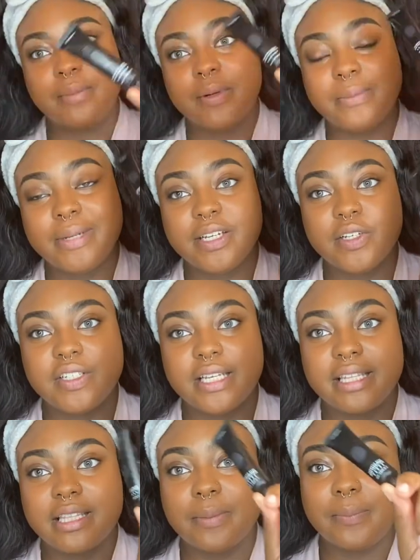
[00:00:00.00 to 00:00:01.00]
gonna be
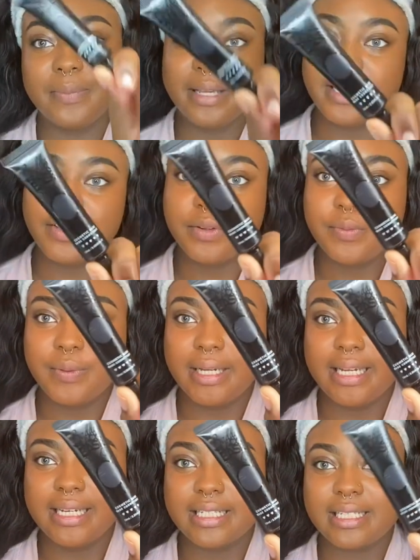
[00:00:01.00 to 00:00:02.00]
using the P.
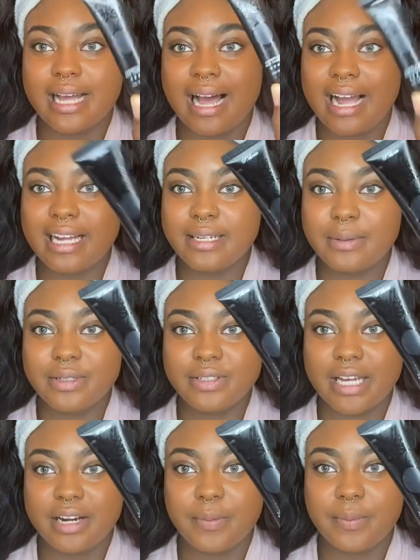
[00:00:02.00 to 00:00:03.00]
Louise
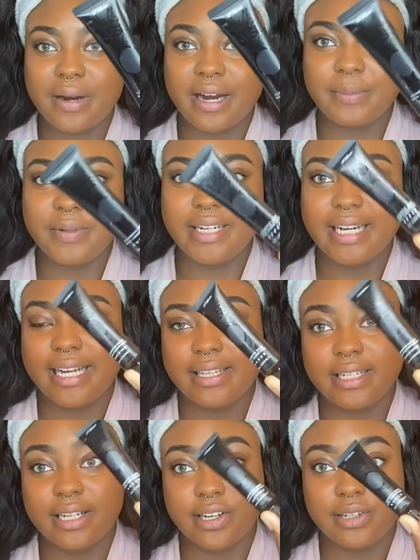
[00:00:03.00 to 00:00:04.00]
eyeshadow primer in the
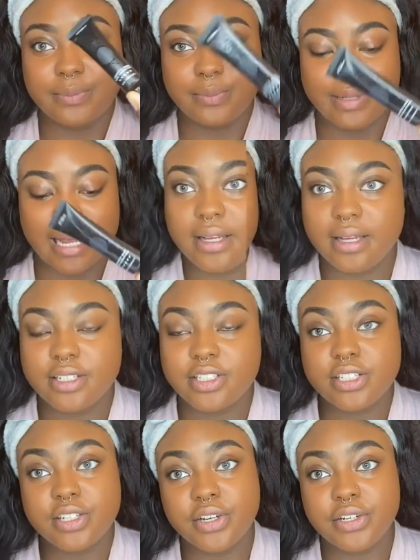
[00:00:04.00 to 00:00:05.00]
color black.
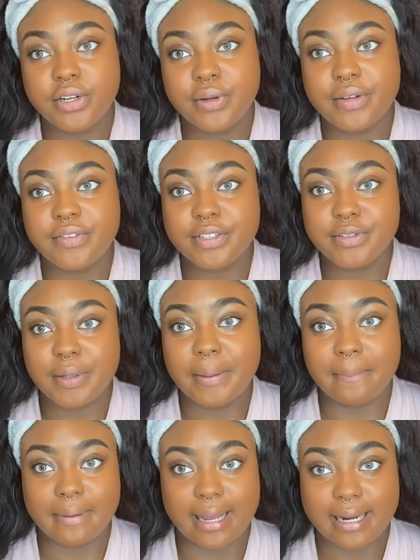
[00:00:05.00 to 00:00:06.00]
Just so you know, if you're doing
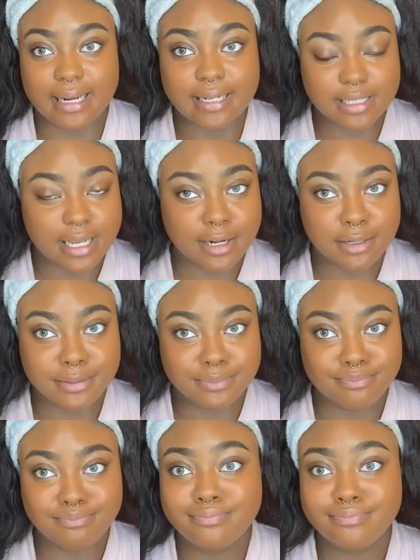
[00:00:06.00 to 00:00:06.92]
black eyeshadow,